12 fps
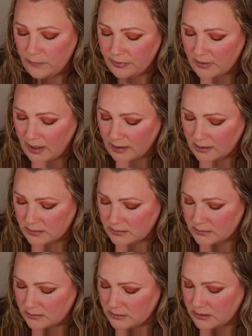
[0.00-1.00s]
with like
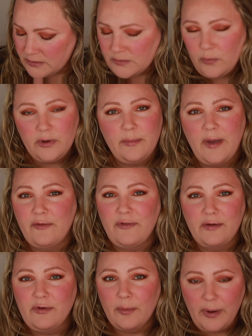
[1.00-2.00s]
just one of my
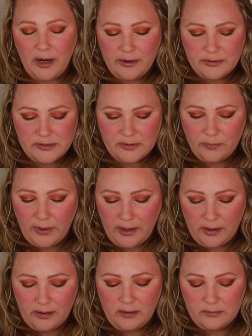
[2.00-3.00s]
favorite pairs to
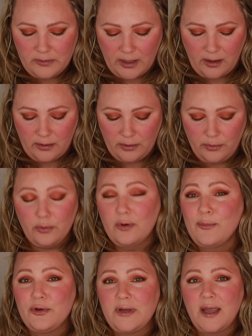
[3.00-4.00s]
wear like on a
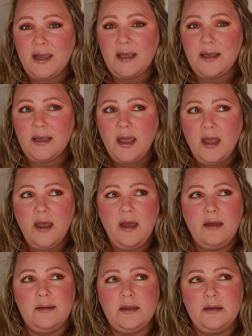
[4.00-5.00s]
normal day.
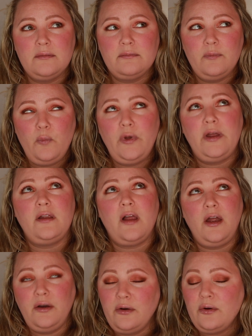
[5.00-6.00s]
Well,
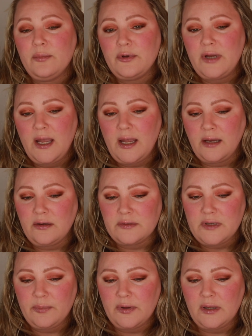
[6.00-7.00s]
on a normal day I don't
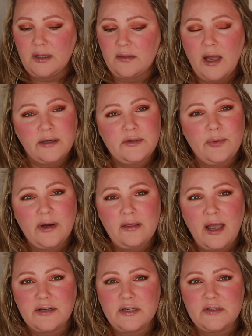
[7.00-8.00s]
typically like to wear
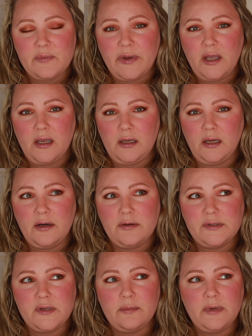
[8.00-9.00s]
lashes, but you know,
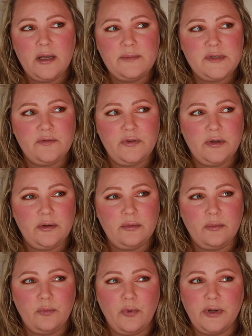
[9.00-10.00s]
sometimes if
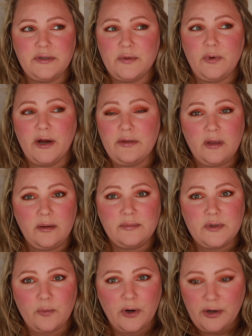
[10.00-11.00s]
you want to wear them
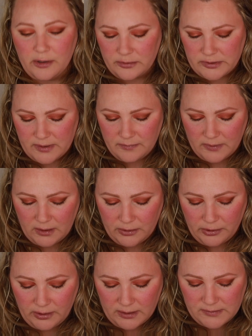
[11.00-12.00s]
to work or something,
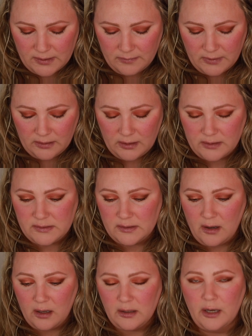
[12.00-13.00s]
you need something that's
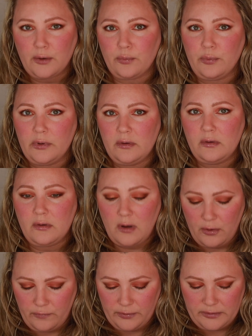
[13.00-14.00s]
not like real
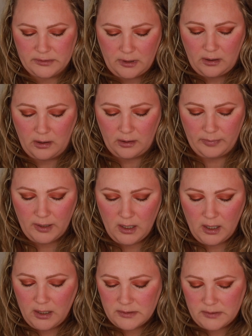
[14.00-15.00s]
over the top.
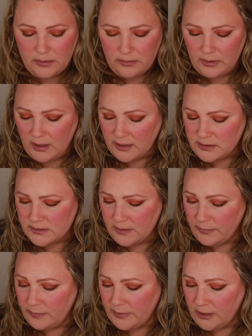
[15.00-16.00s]
So the lashes
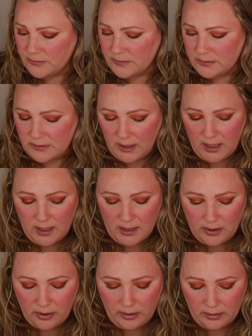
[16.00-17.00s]
I'm going to be using
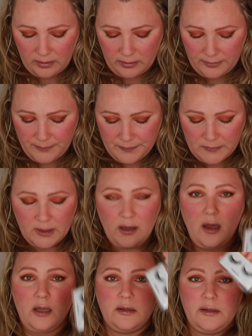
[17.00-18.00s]
today are
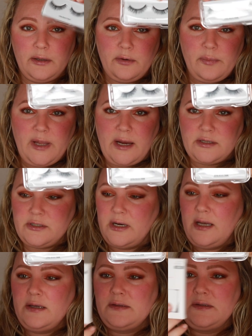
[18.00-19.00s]
called Little Black
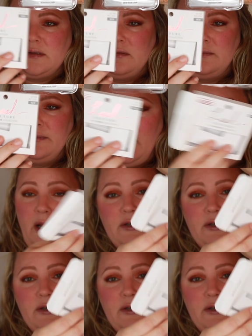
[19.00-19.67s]
Dress, and